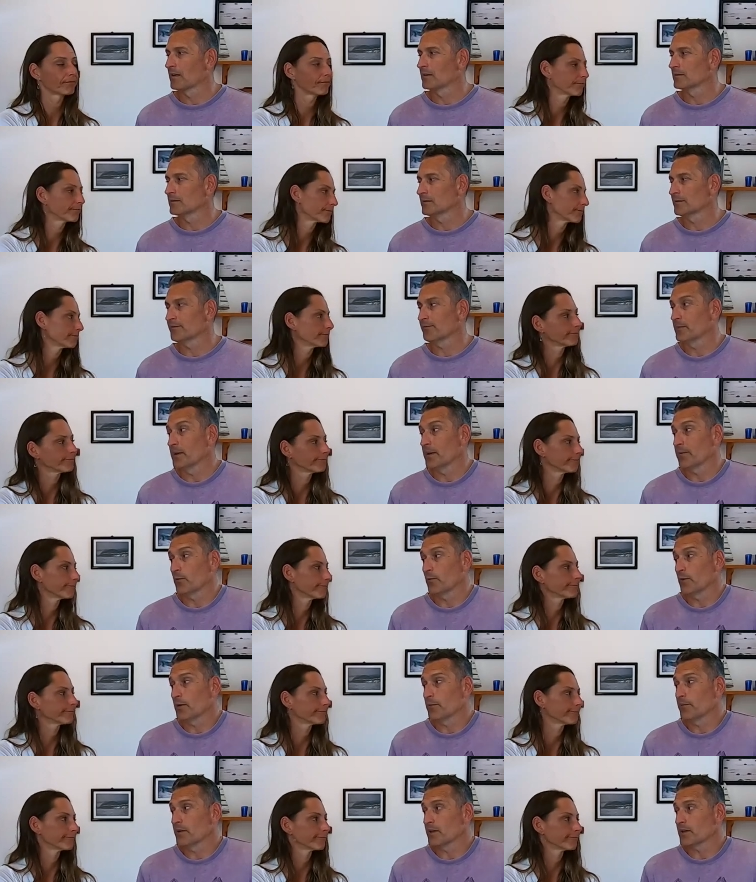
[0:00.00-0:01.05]
Speaker 1: if maybe
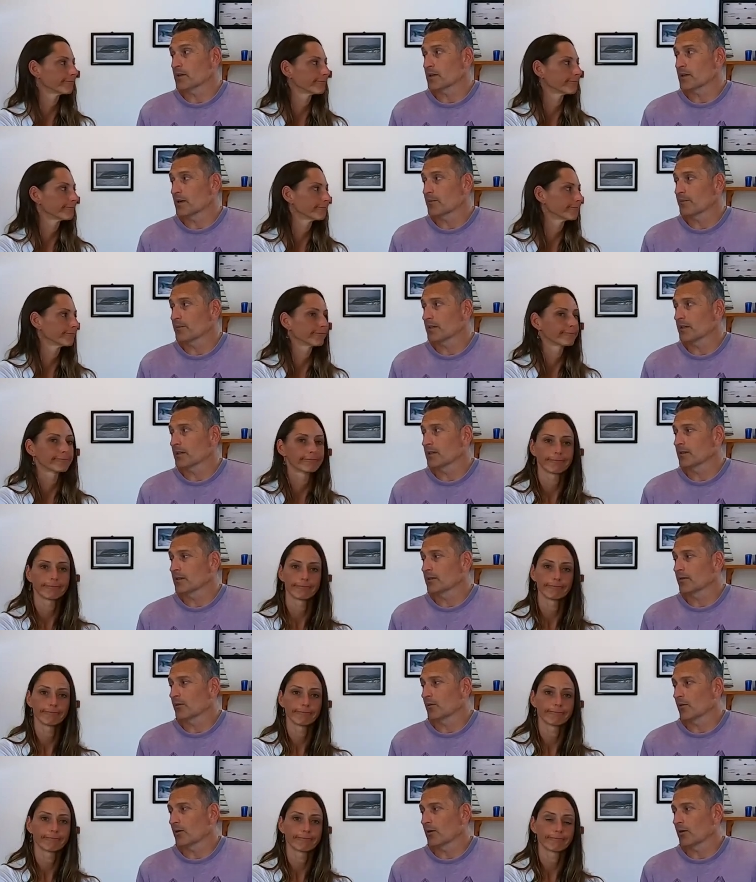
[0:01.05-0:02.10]
we missed something
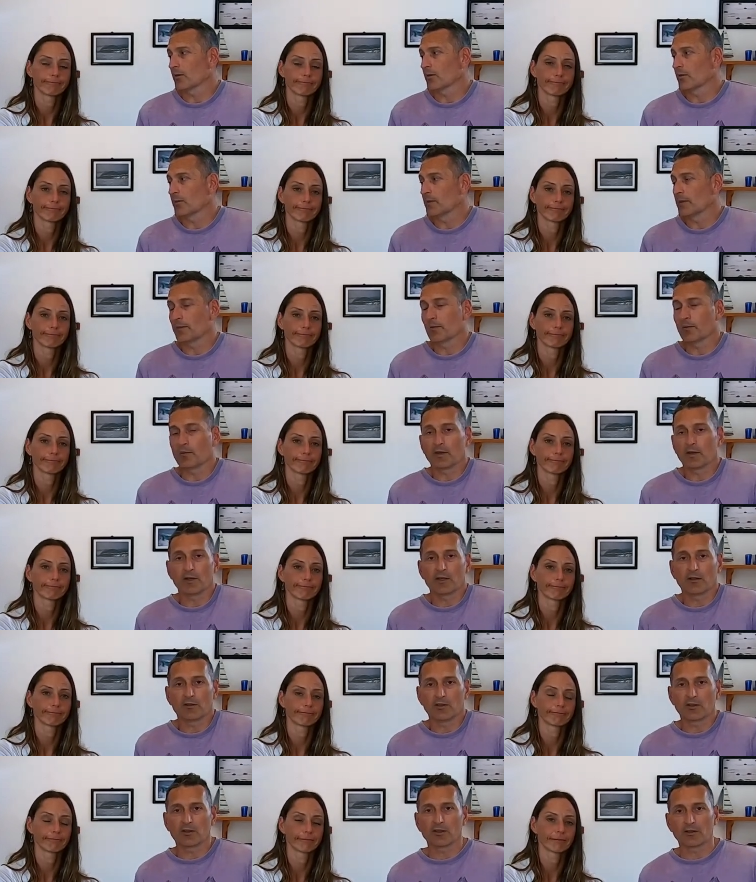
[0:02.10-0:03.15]
or maybe we
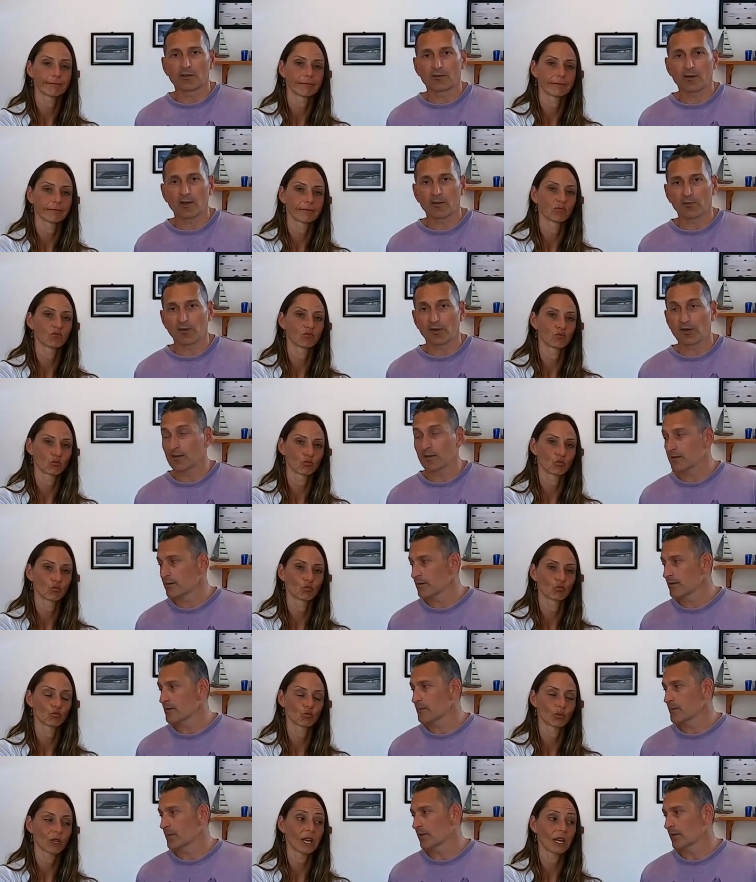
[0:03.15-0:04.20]
didn't look in the right
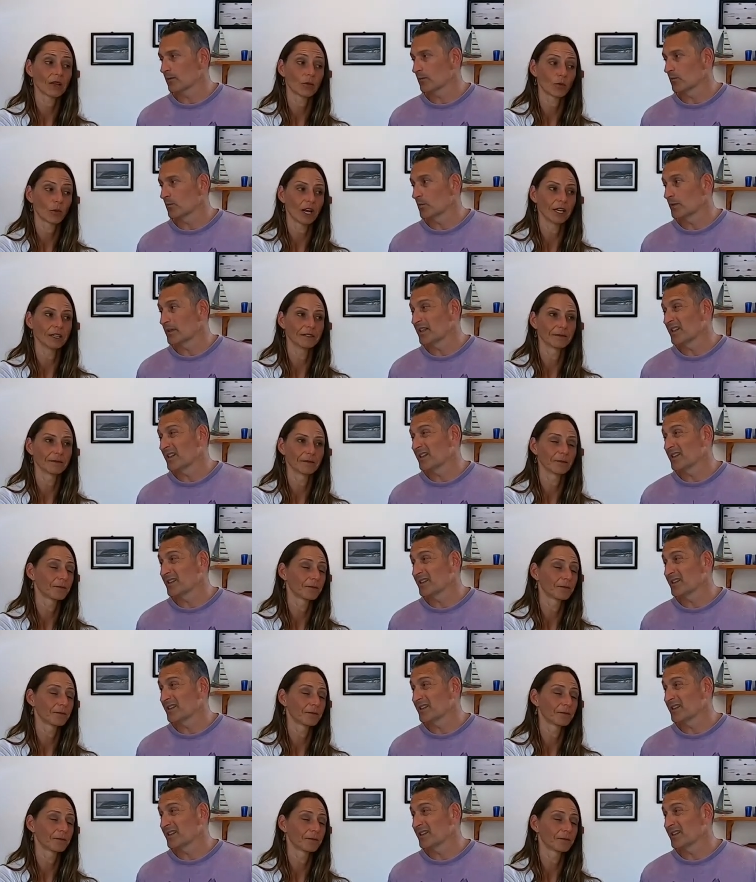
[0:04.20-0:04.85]
places, but right. we